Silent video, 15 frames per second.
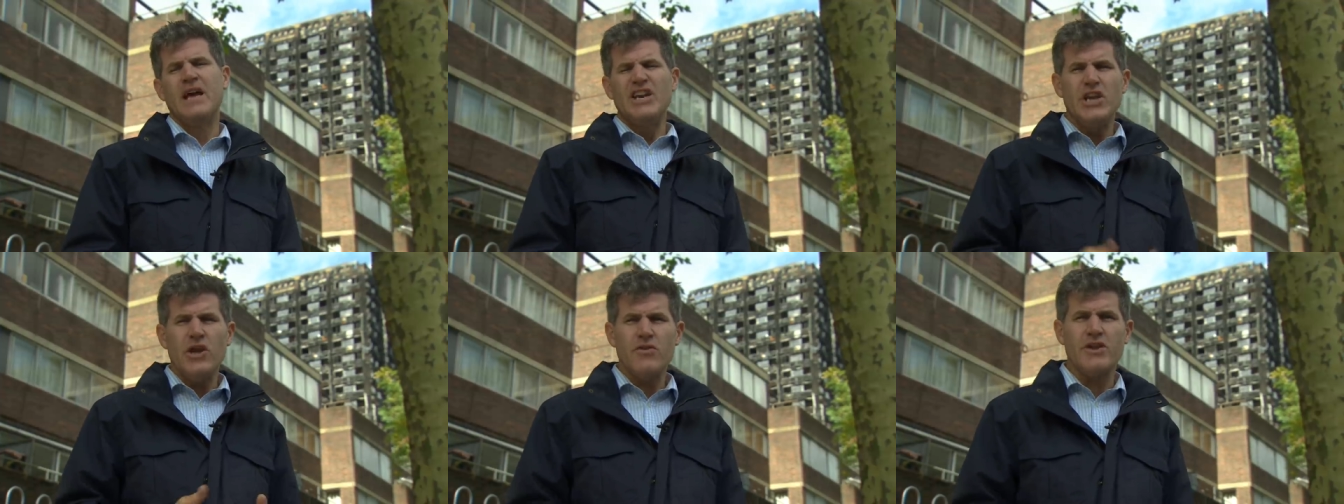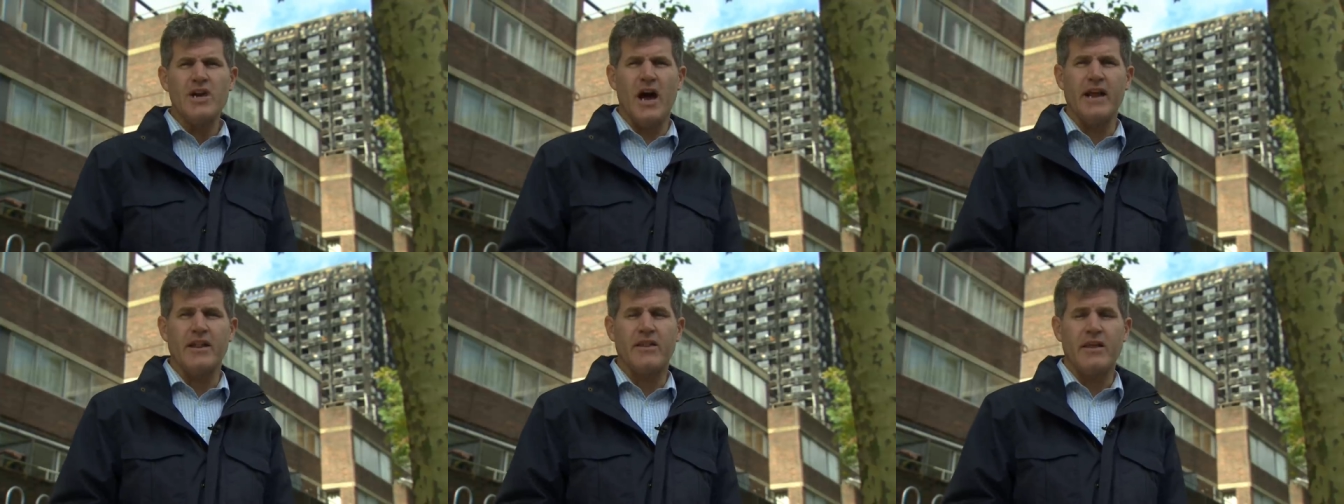
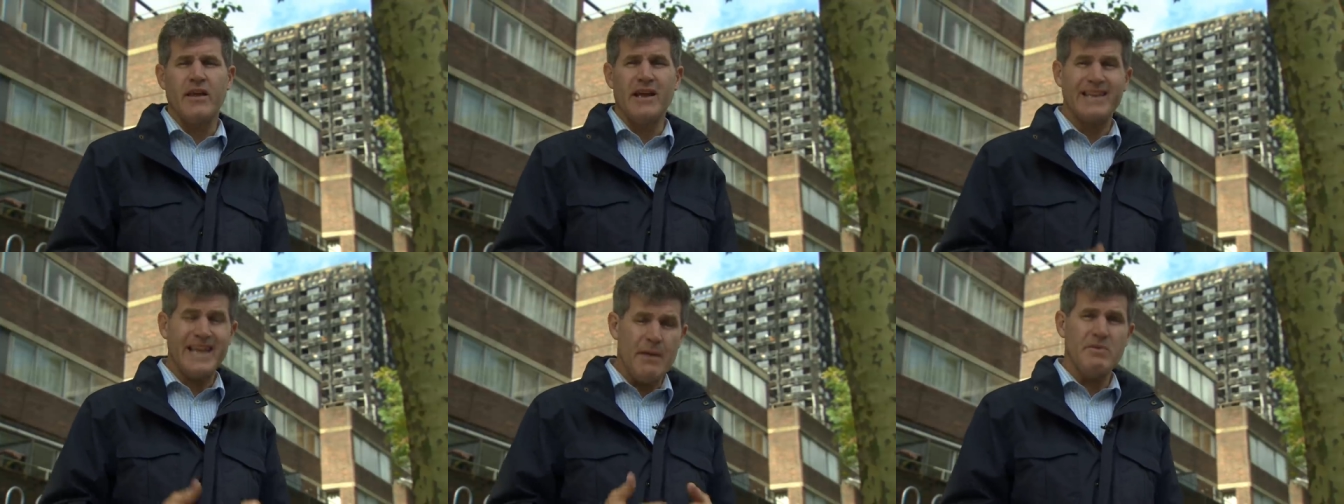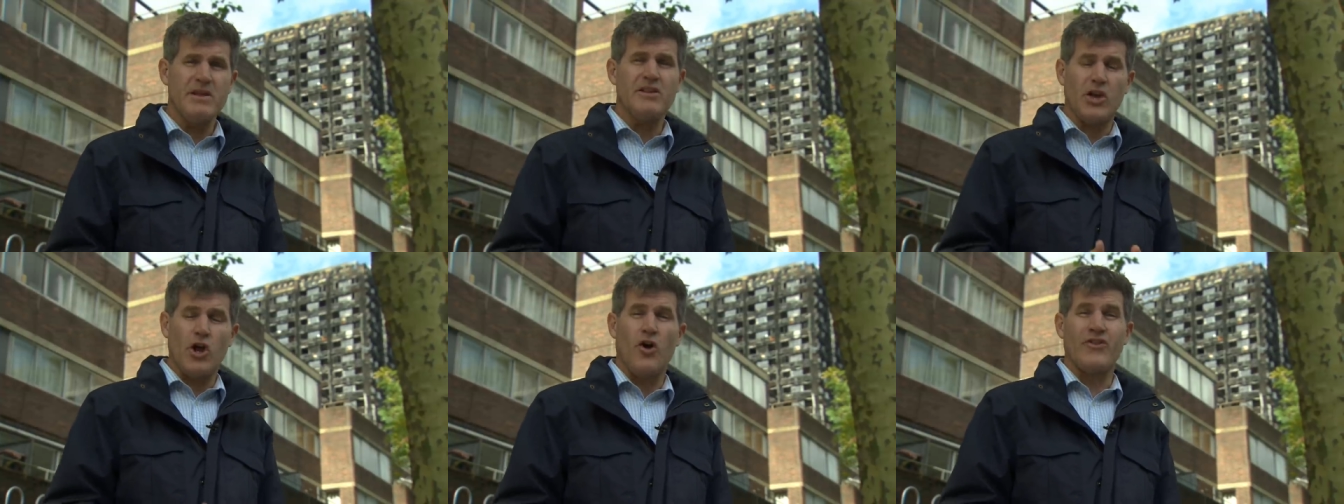Newsnights
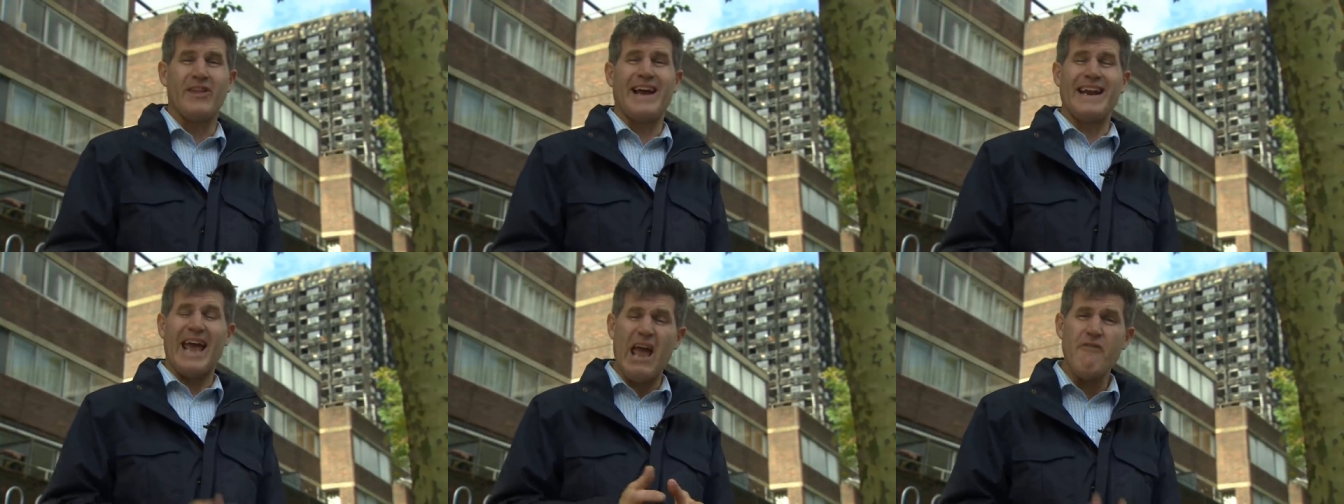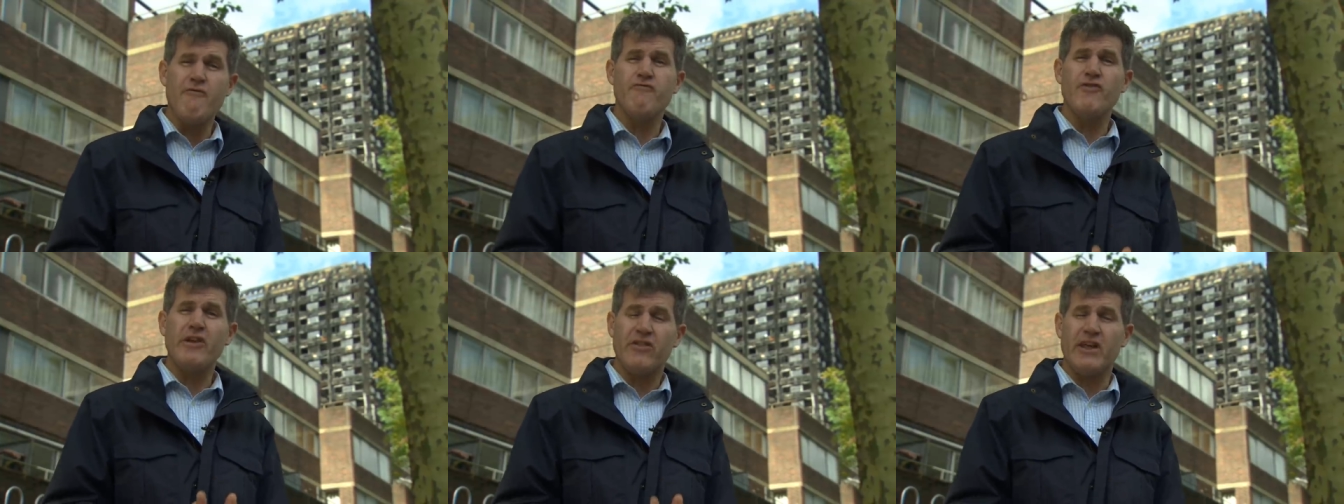attempted to contact
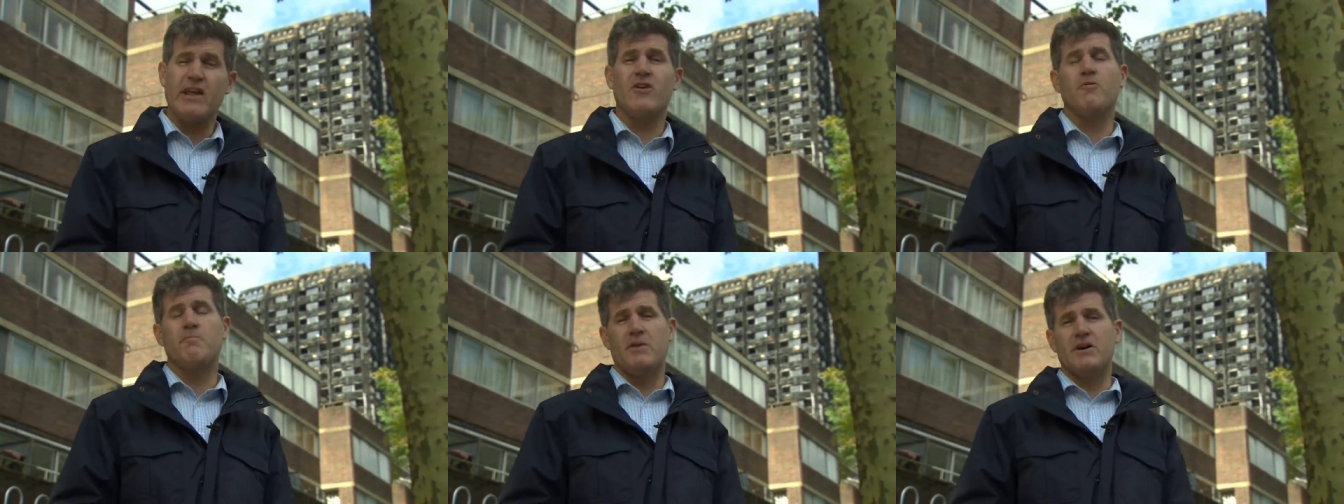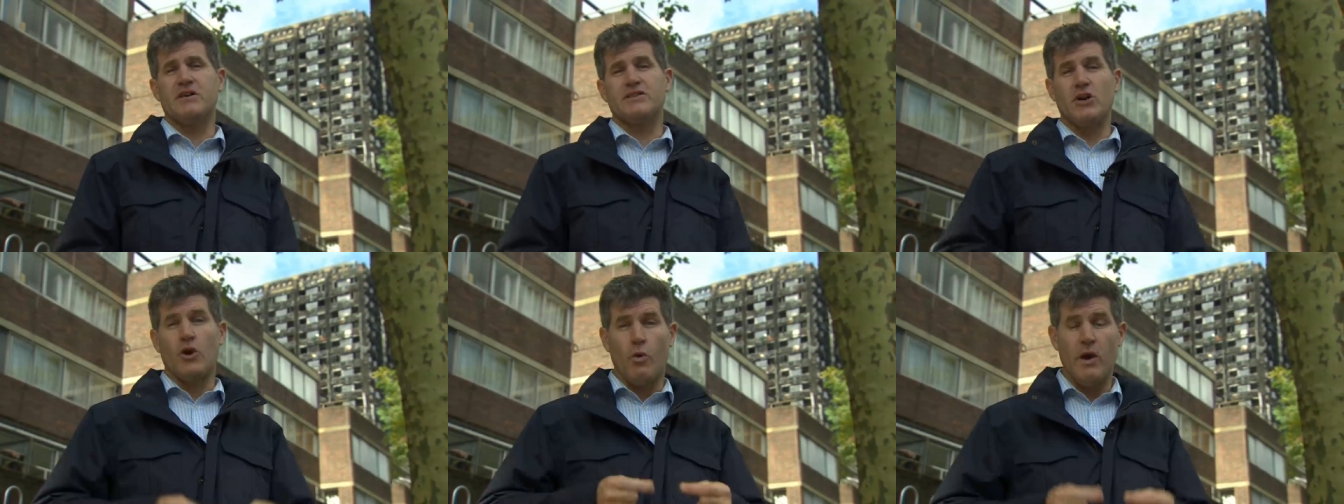every single
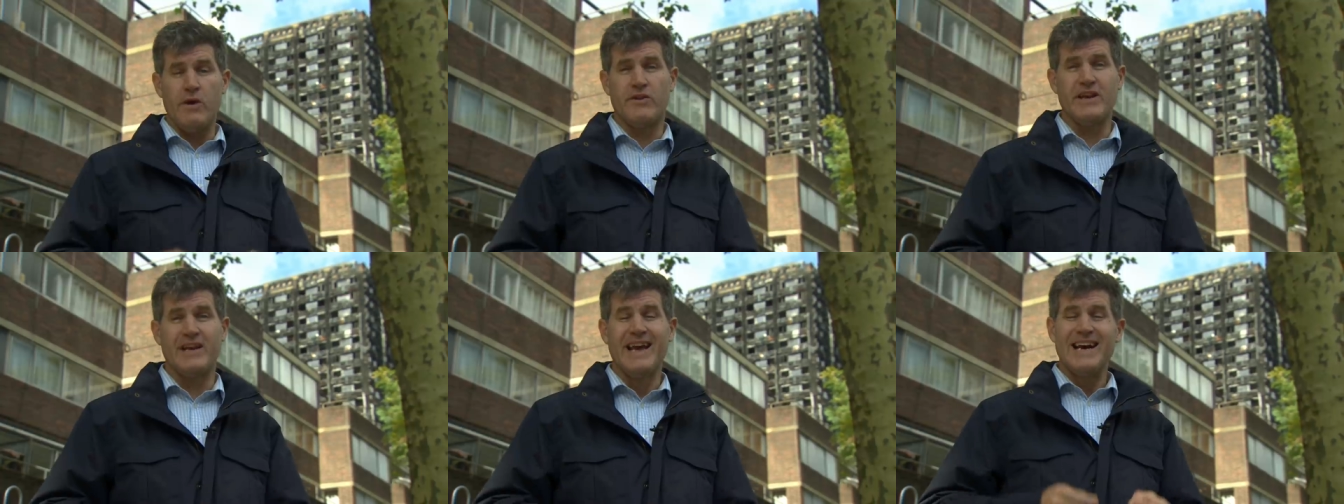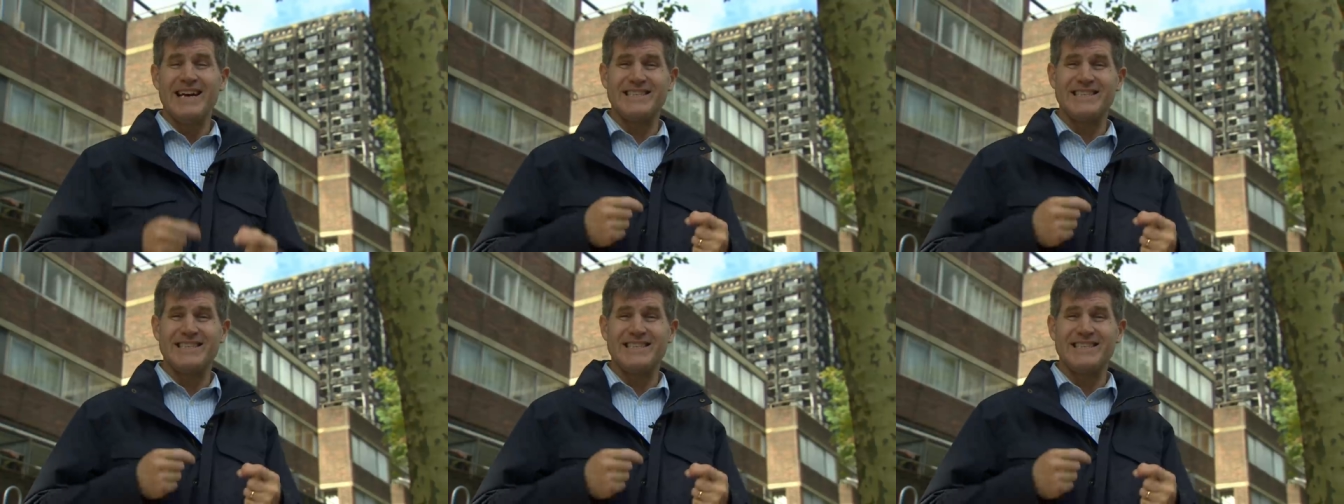person quoted